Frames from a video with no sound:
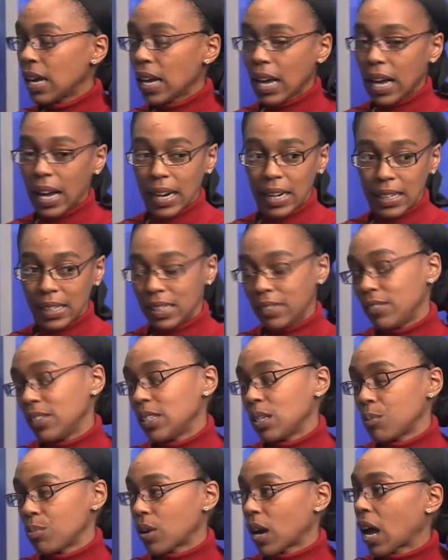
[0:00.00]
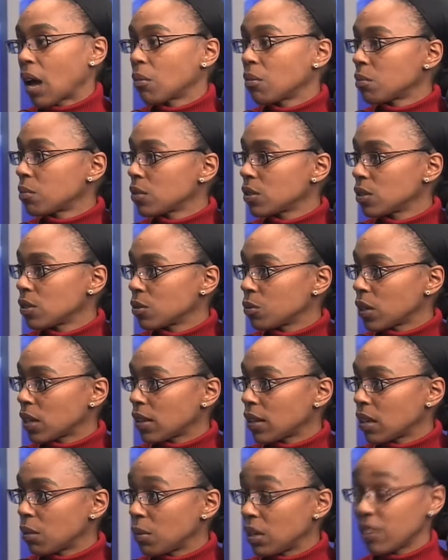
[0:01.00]
I didn't have any problems with
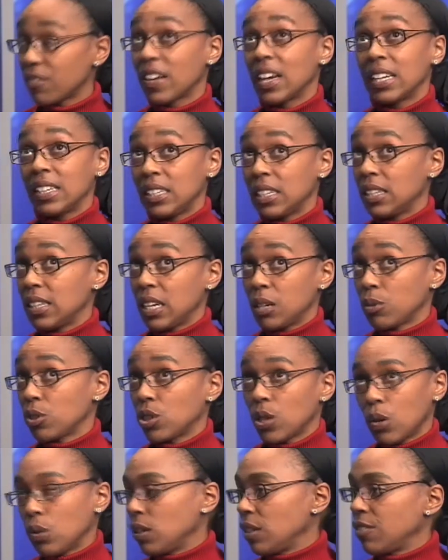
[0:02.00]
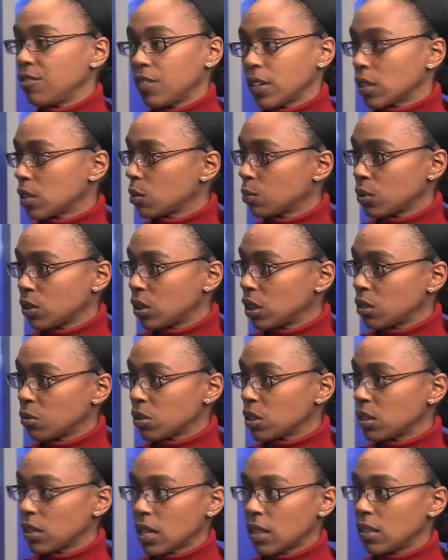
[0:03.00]
them. And if I did, they were totally fixable. There
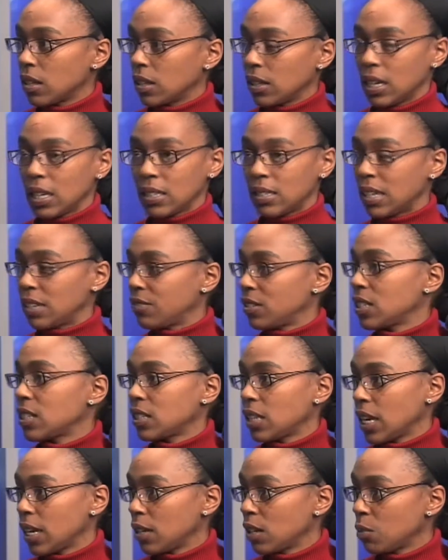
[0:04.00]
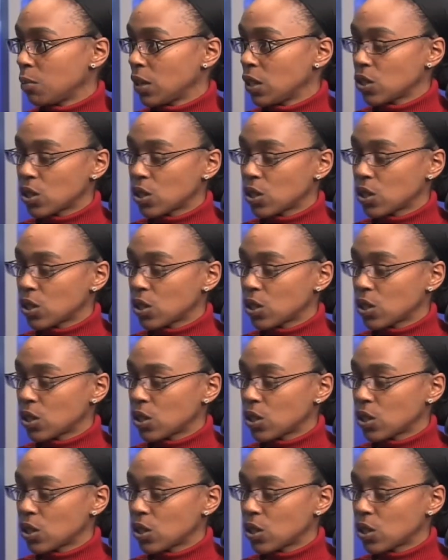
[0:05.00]
was nothing that devastated me.